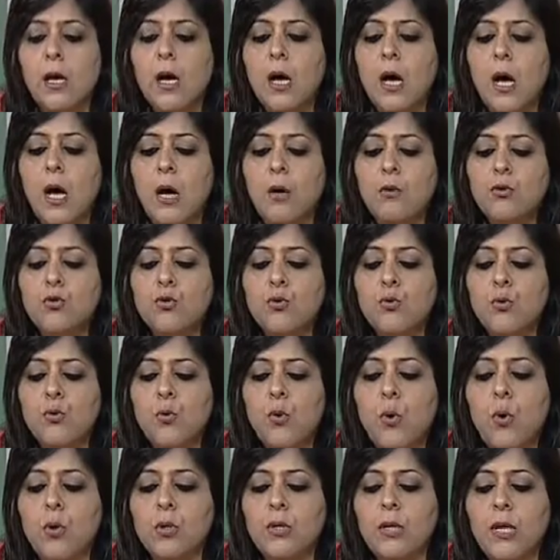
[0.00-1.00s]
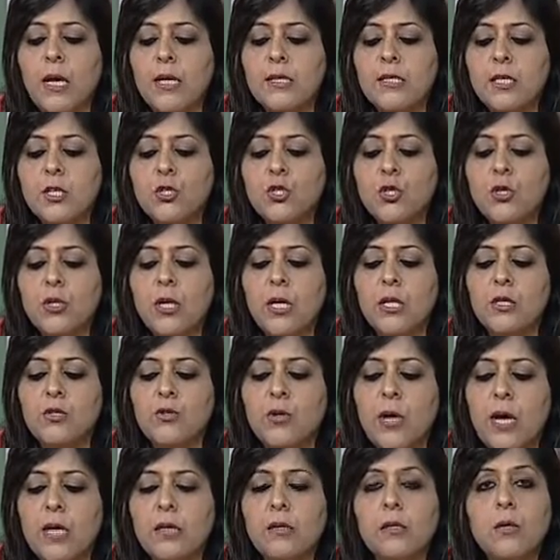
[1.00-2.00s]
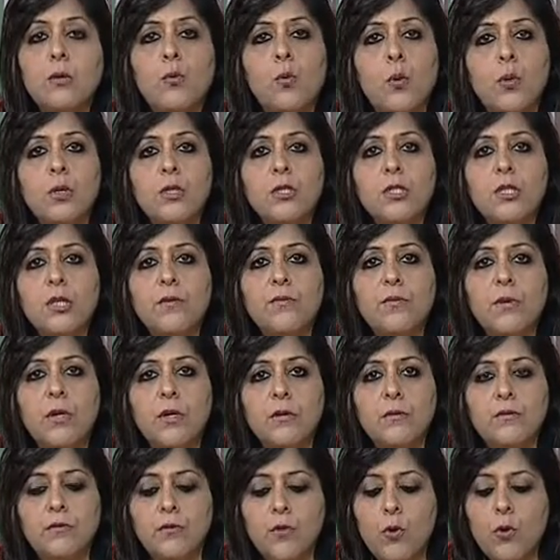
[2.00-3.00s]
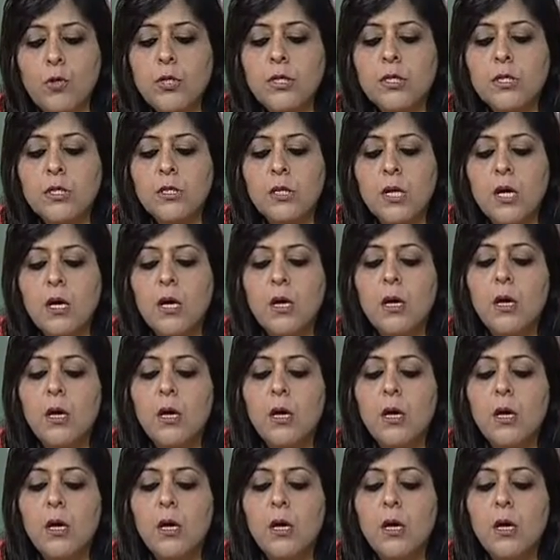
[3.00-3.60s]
How do organization attract the quality workforce?